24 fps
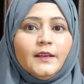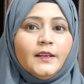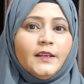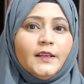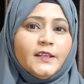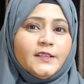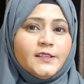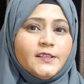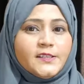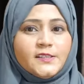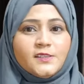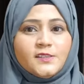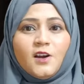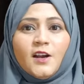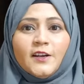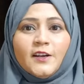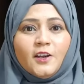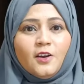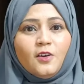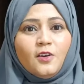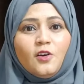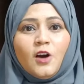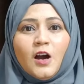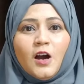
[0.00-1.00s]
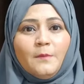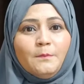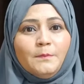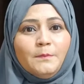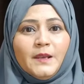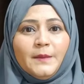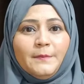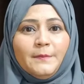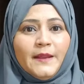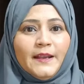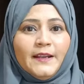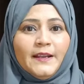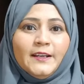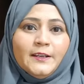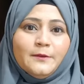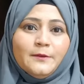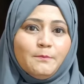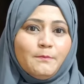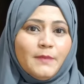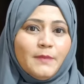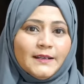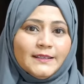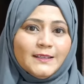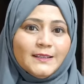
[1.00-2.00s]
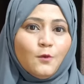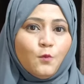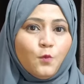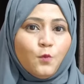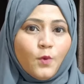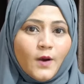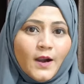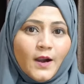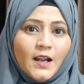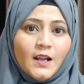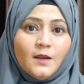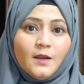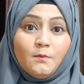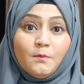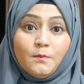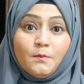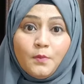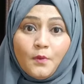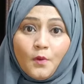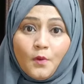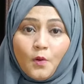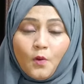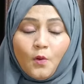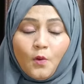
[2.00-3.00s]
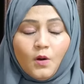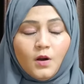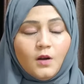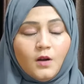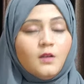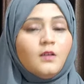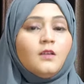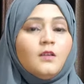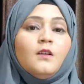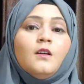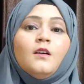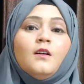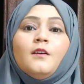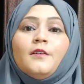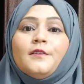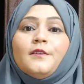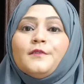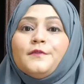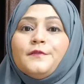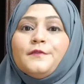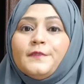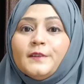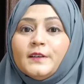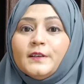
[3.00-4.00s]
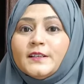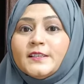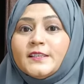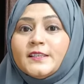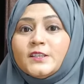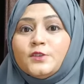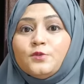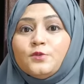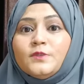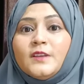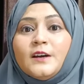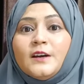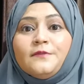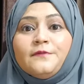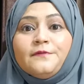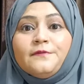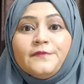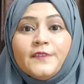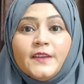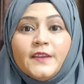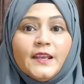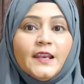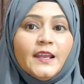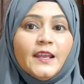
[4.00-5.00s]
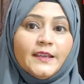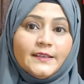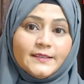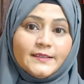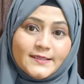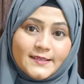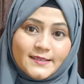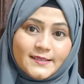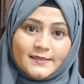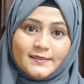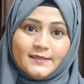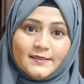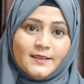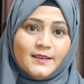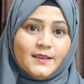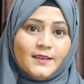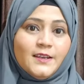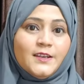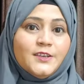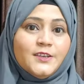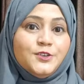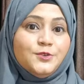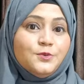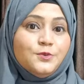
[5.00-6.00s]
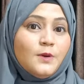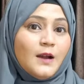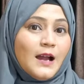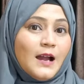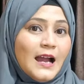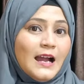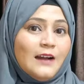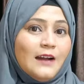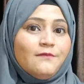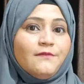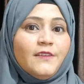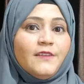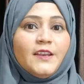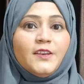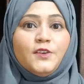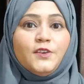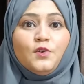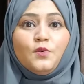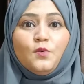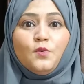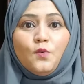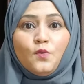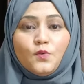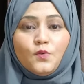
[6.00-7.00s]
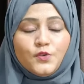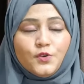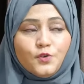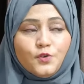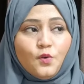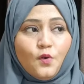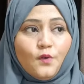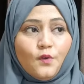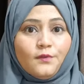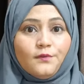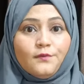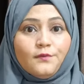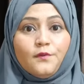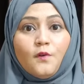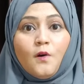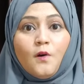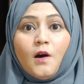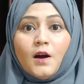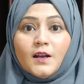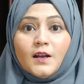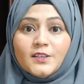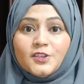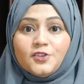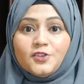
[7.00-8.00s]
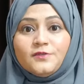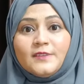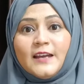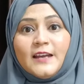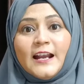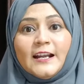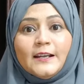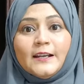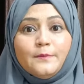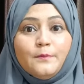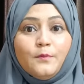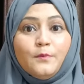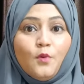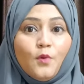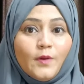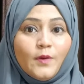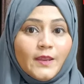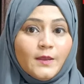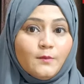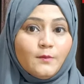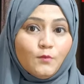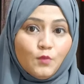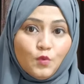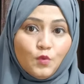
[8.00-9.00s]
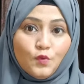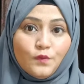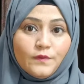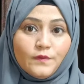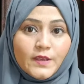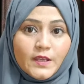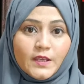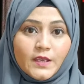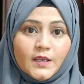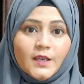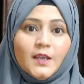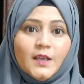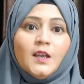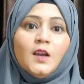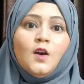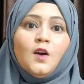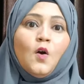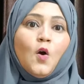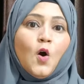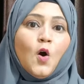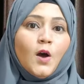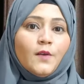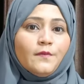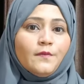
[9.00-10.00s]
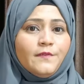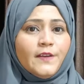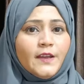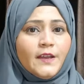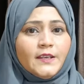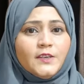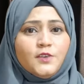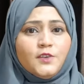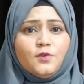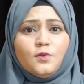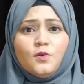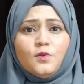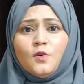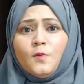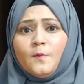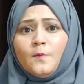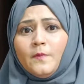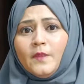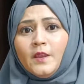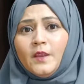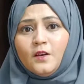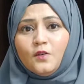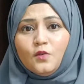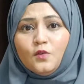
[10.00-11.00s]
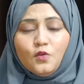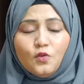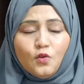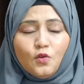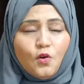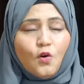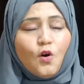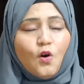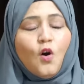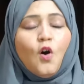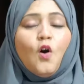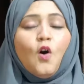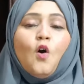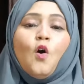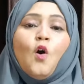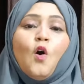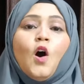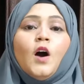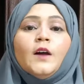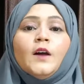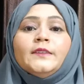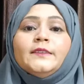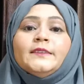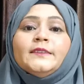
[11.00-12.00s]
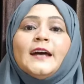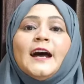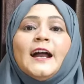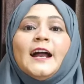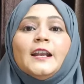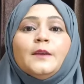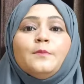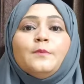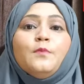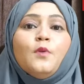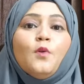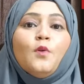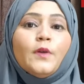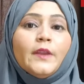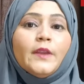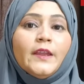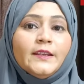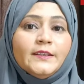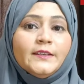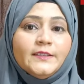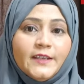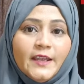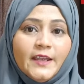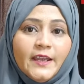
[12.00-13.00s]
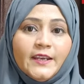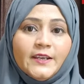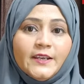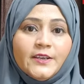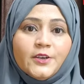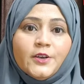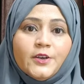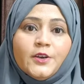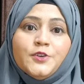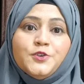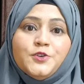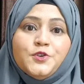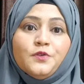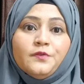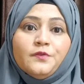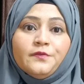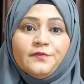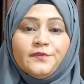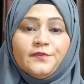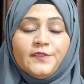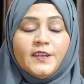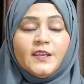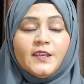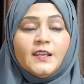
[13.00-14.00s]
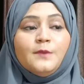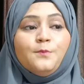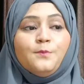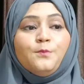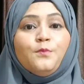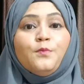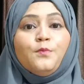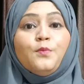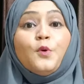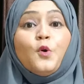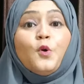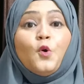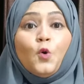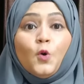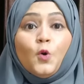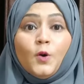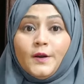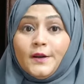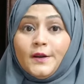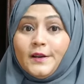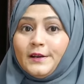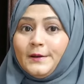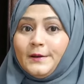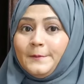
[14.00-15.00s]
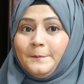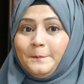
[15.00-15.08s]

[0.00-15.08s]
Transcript: It's not a compliment, but the word bored refers to the feelings you have when you, you know, watch that boring movie, or when you go on that boring date, you feel bored.